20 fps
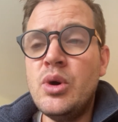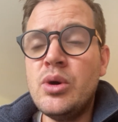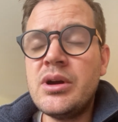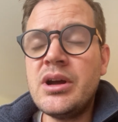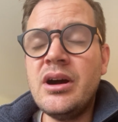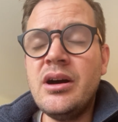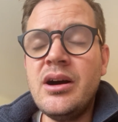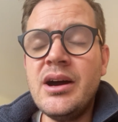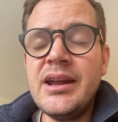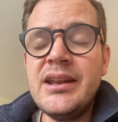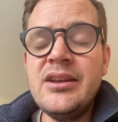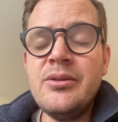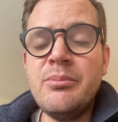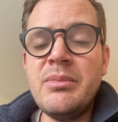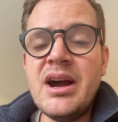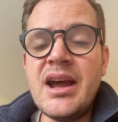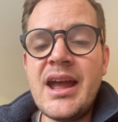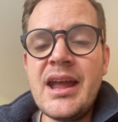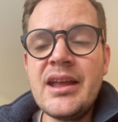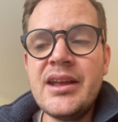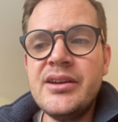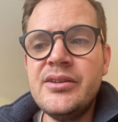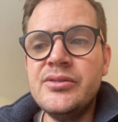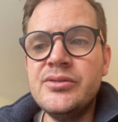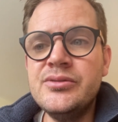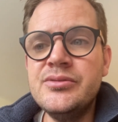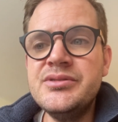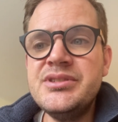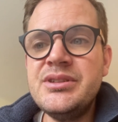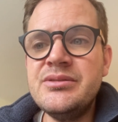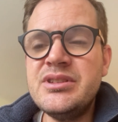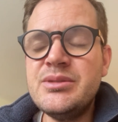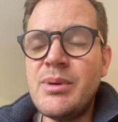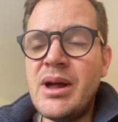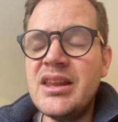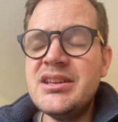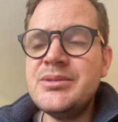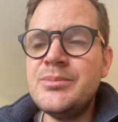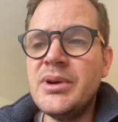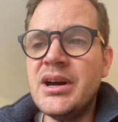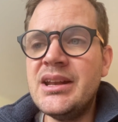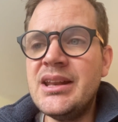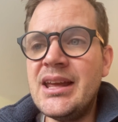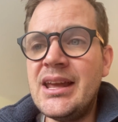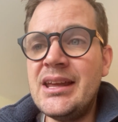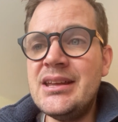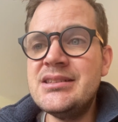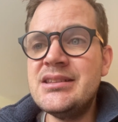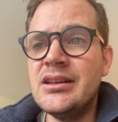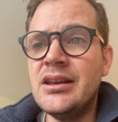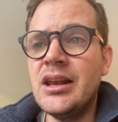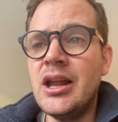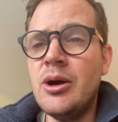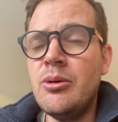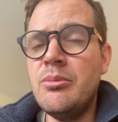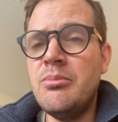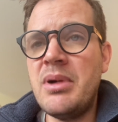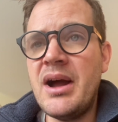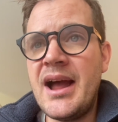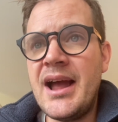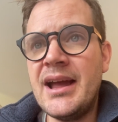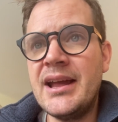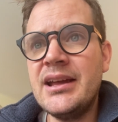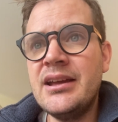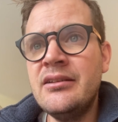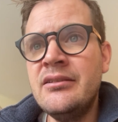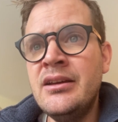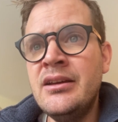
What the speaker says: kind on my ankles as well as my knees and lower back.